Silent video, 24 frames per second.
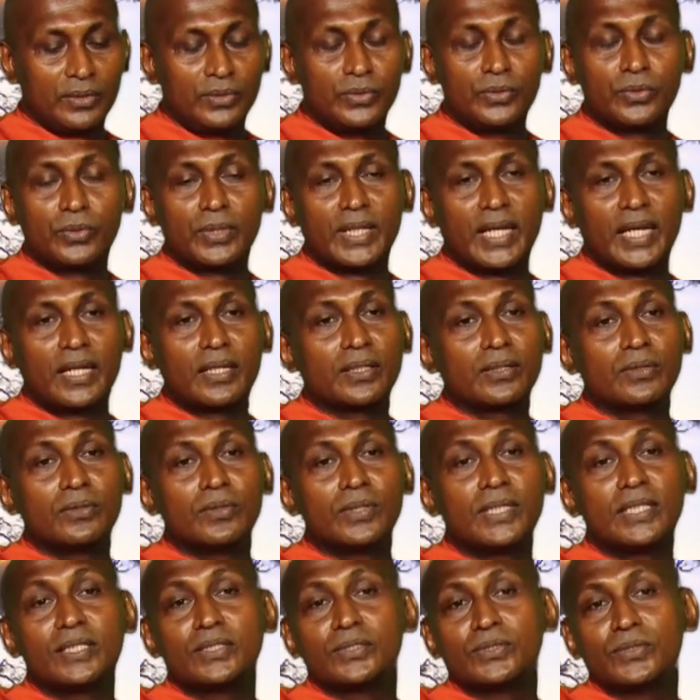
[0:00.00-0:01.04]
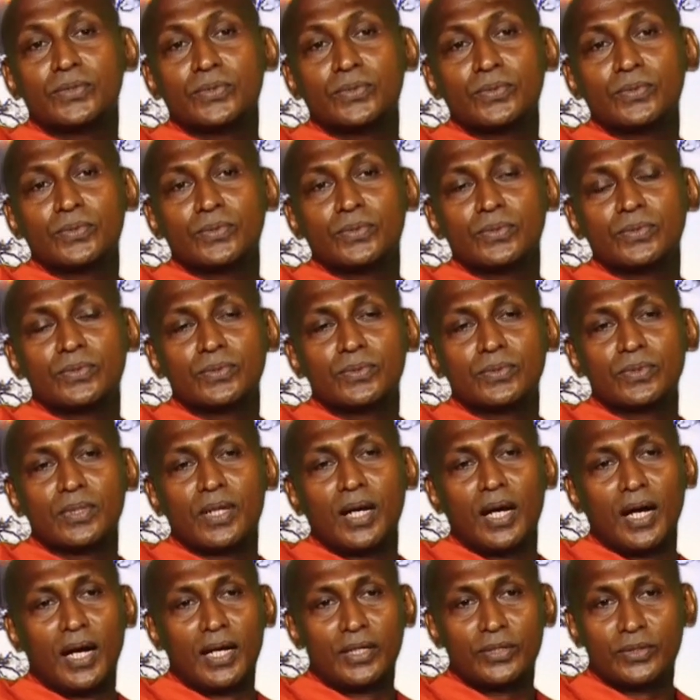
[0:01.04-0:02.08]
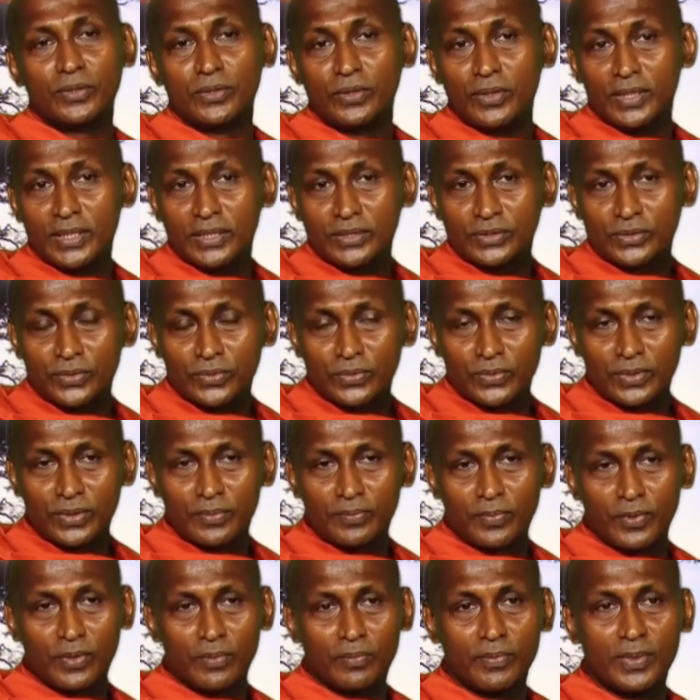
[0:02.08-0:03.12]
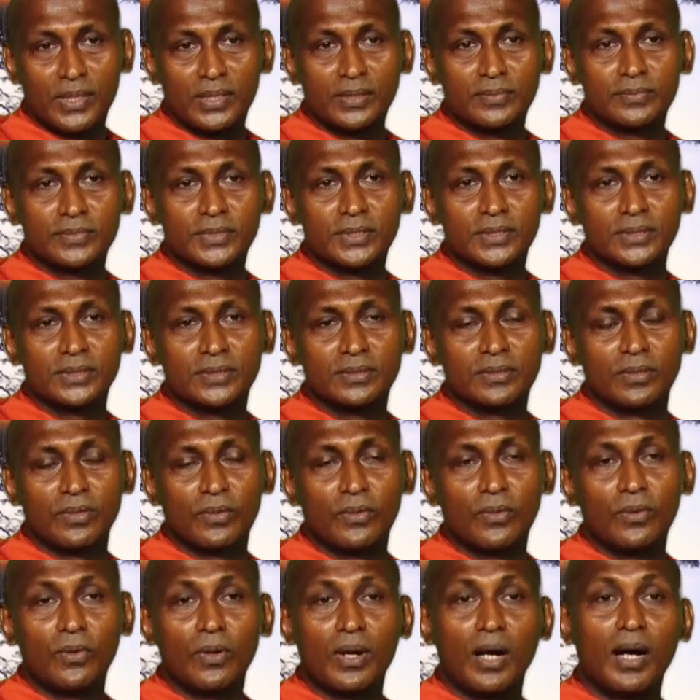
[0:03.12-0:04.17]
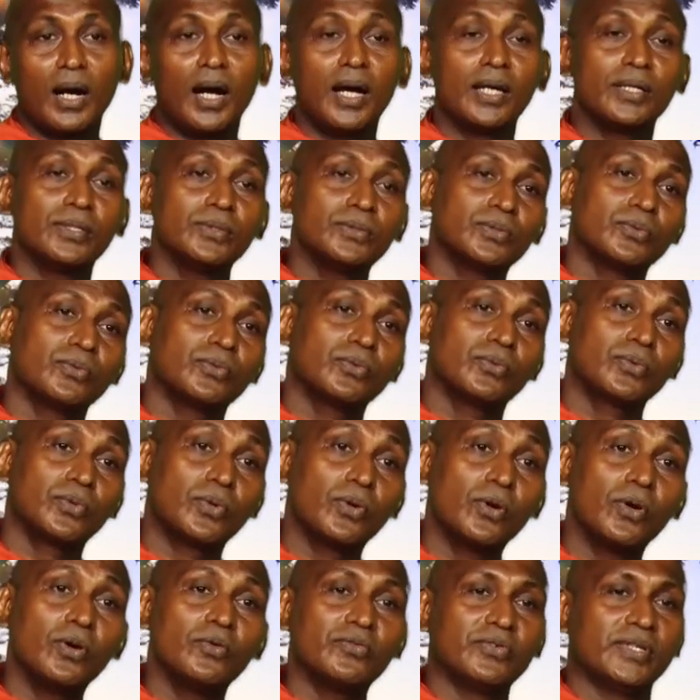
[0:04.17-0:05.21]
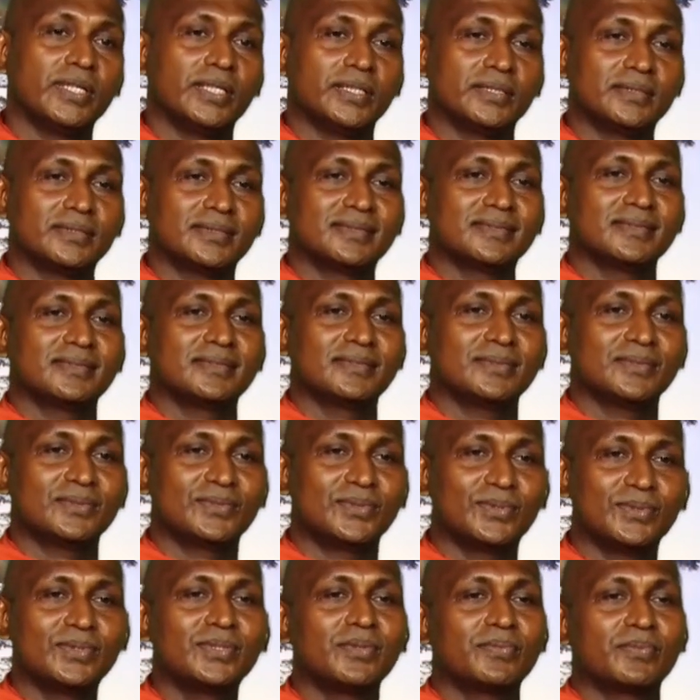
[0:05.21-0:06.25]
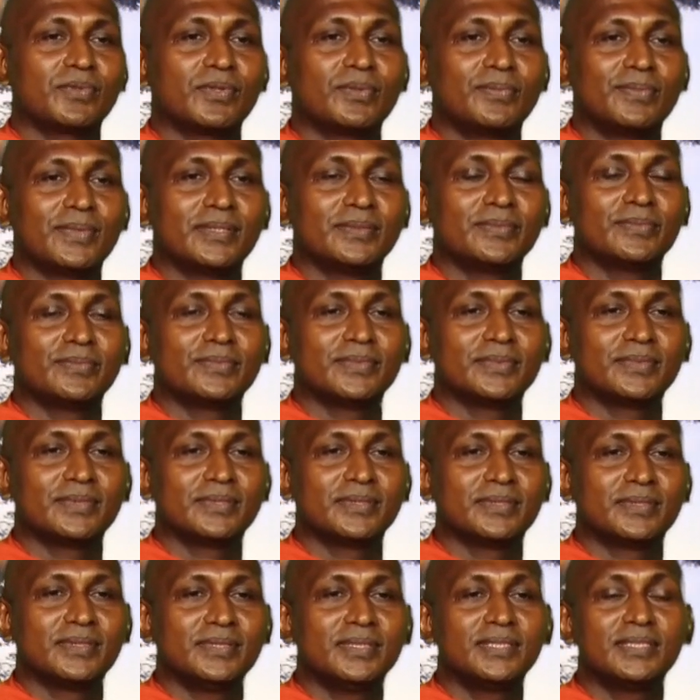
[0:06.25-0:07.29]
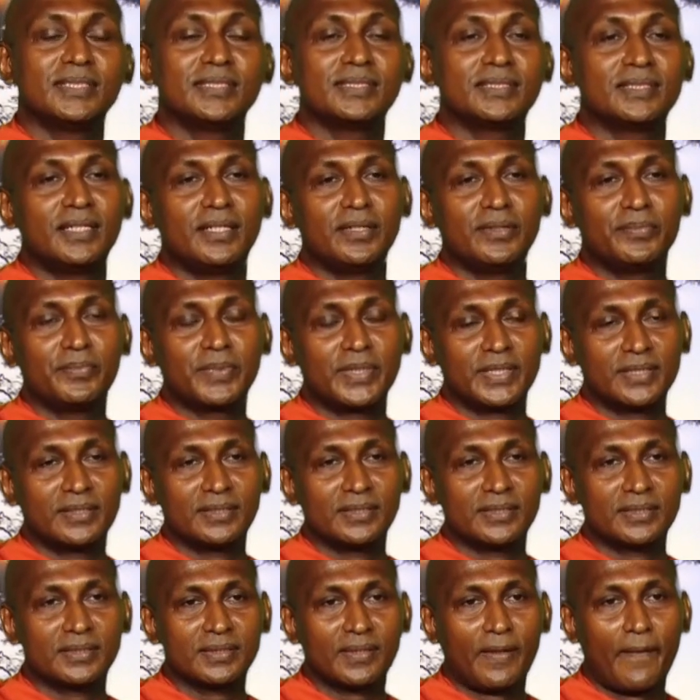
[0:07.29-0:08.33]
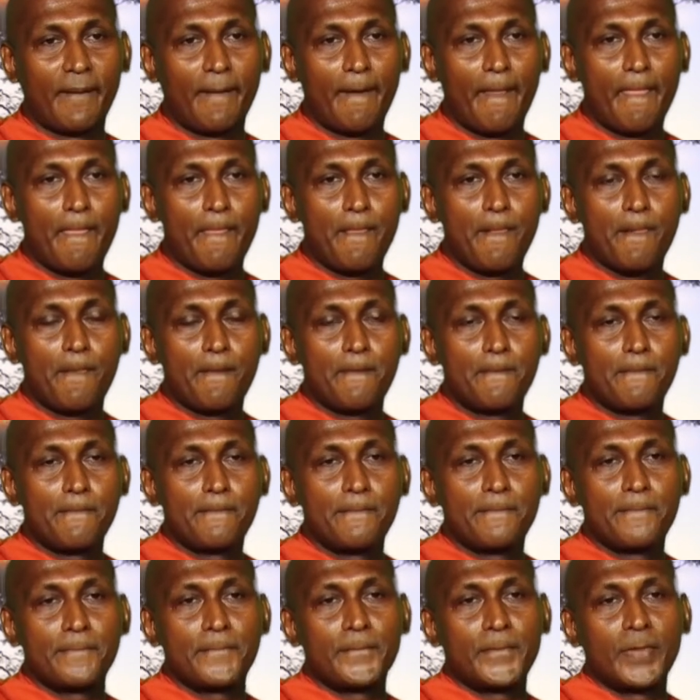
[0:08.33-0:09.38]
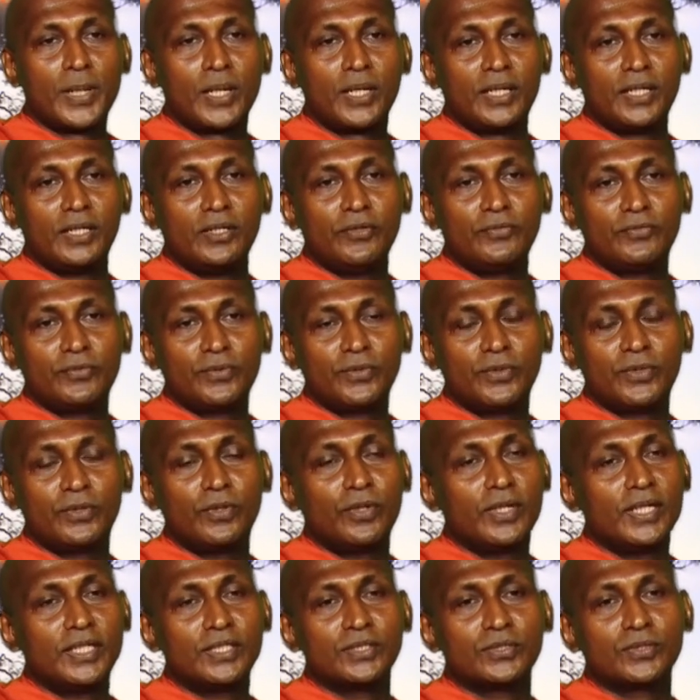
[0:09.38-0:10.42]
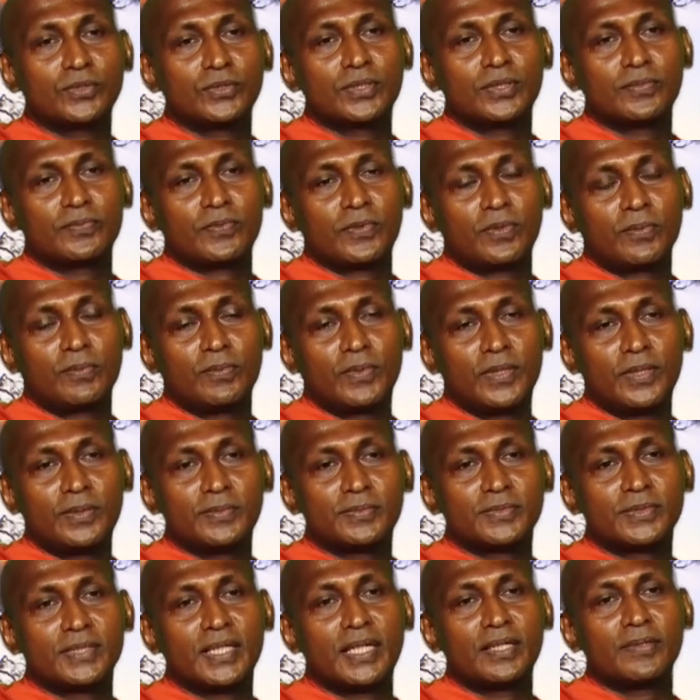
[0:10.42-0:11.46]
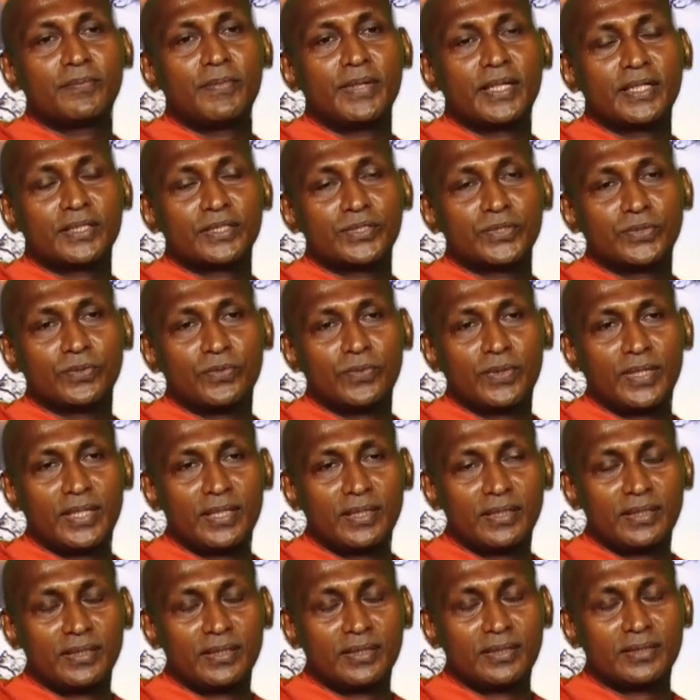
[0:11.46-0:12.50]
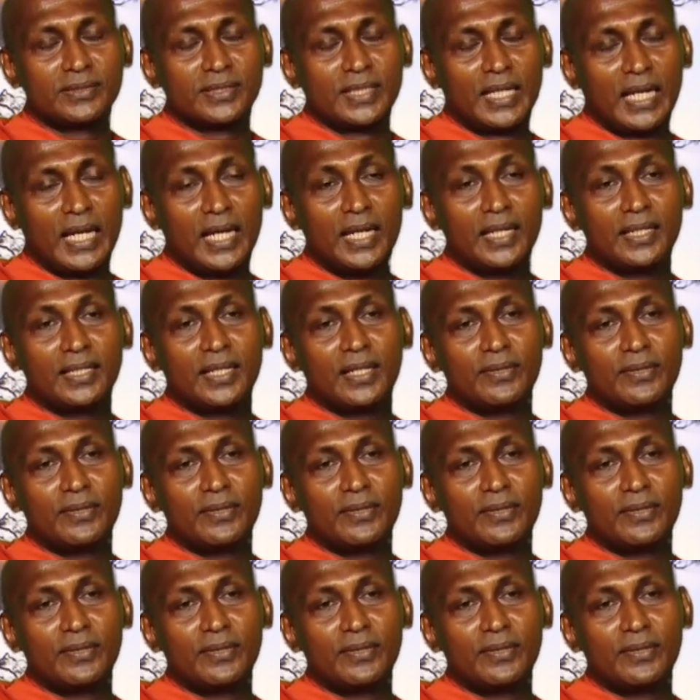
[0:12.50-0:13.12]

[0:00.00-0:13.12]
You can are you going through the problems, or are you growing through the problem? This is the difference. If you're going through the problem, that makes you very sad,